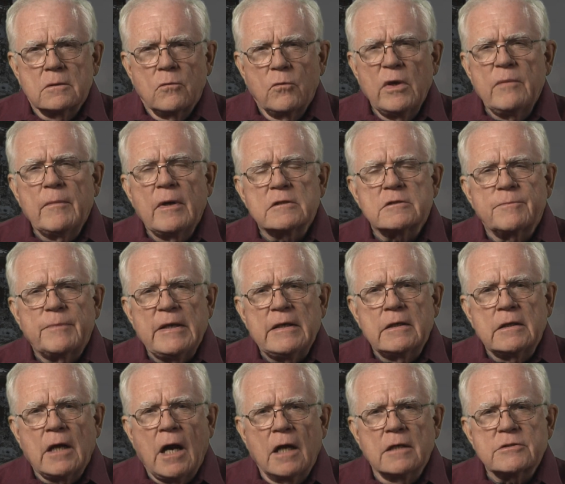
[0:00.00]
We must be
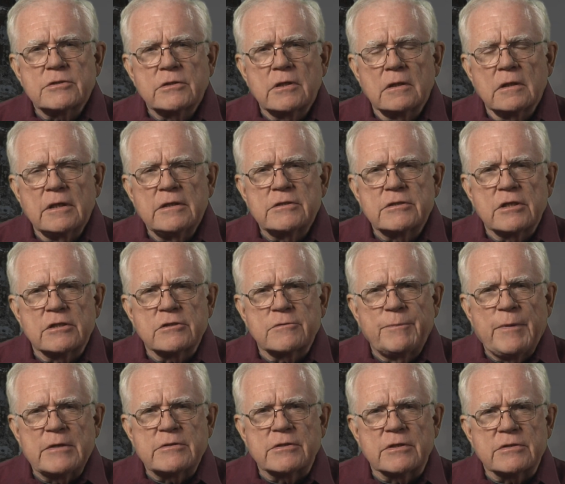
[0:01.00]
constantly
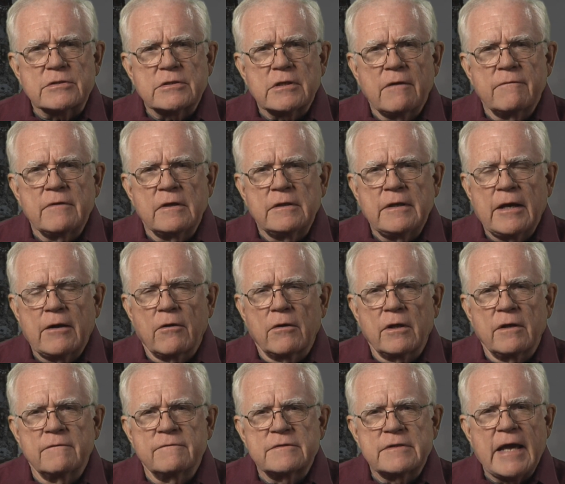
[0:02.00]
suspicious of the
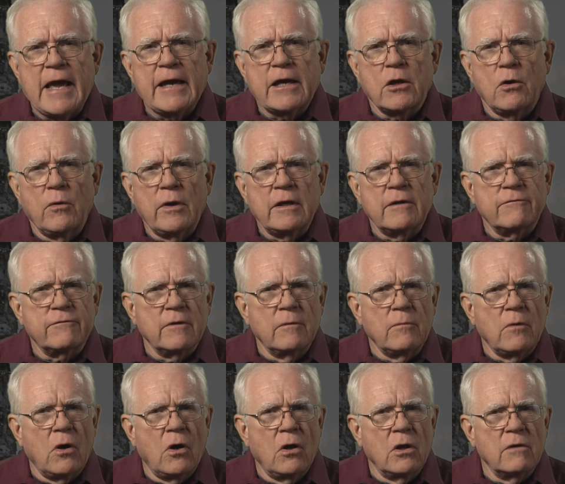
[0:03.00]
narratives echoing
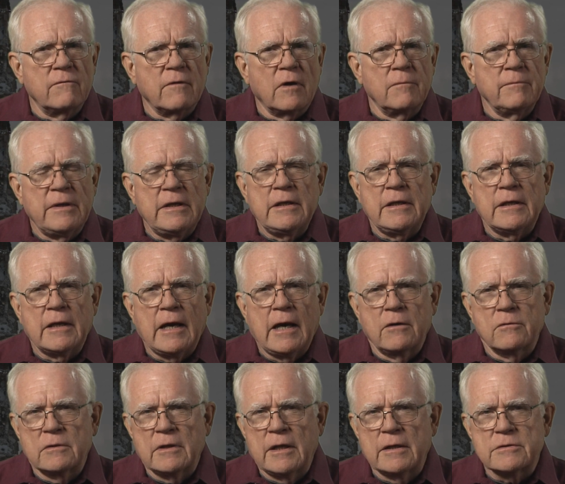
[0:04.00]
from all of our media
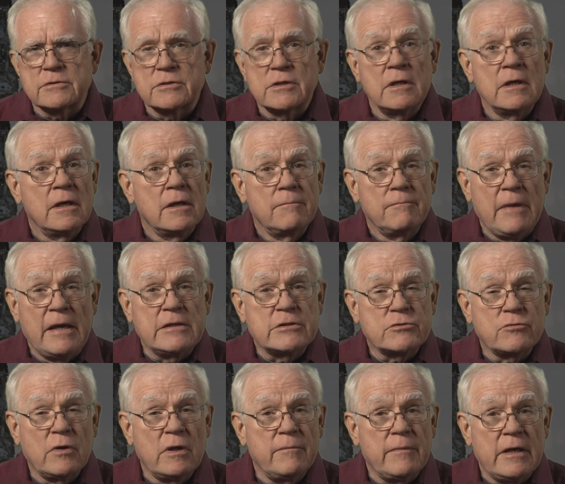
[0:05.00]
outlets,
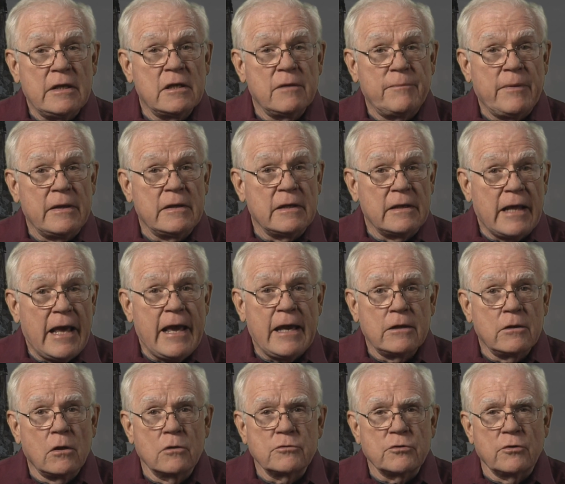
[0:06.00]
mainstream, independent,
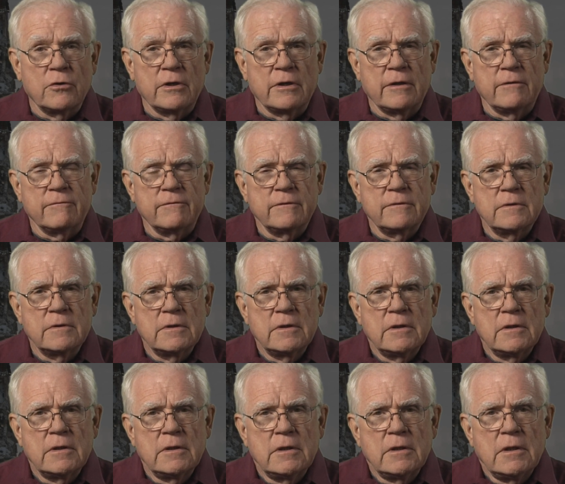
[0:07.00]
and alternative.
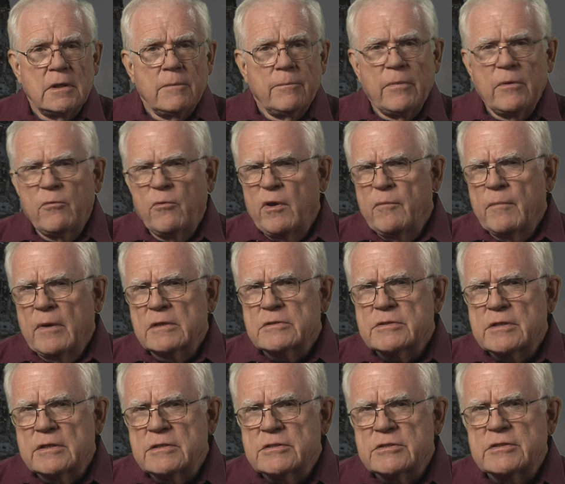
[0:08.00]
But we
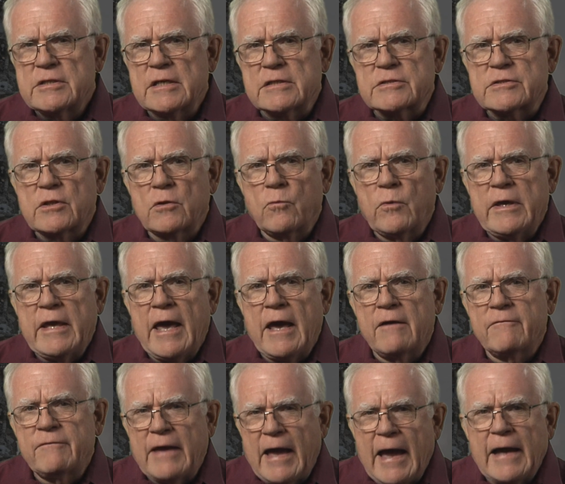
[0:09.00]
must insist that we
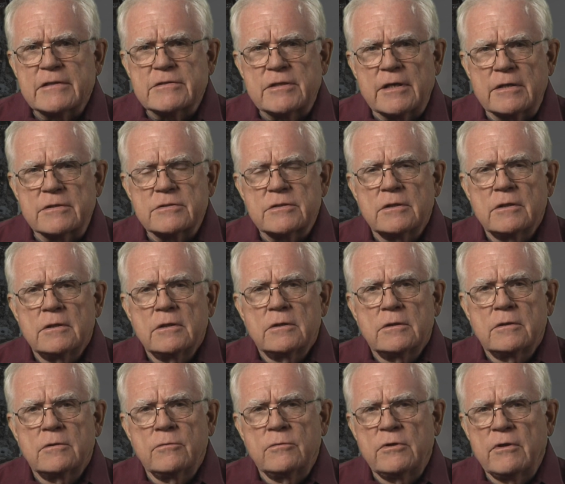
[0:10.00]
have access
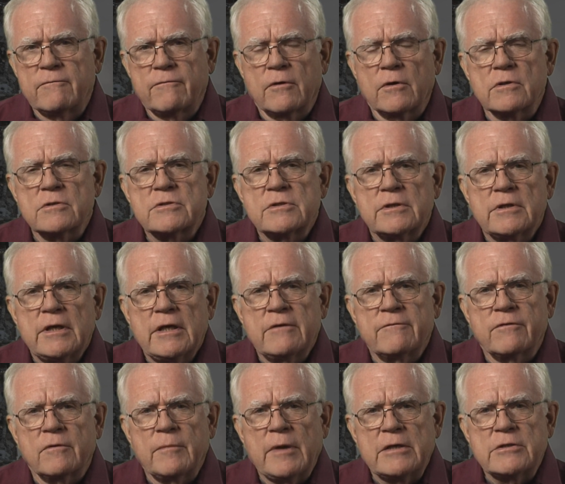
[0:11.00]
to diverse
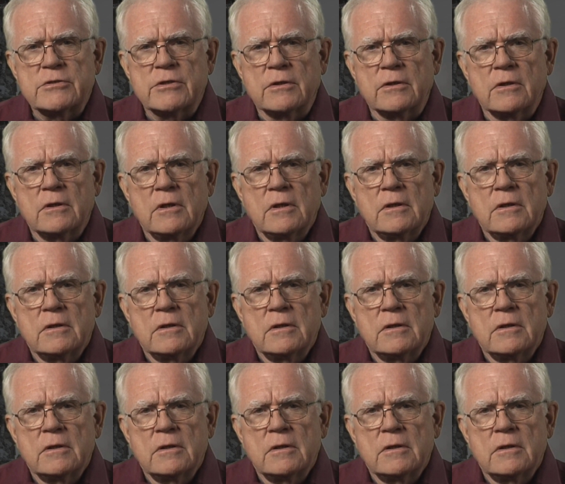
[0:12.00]
information.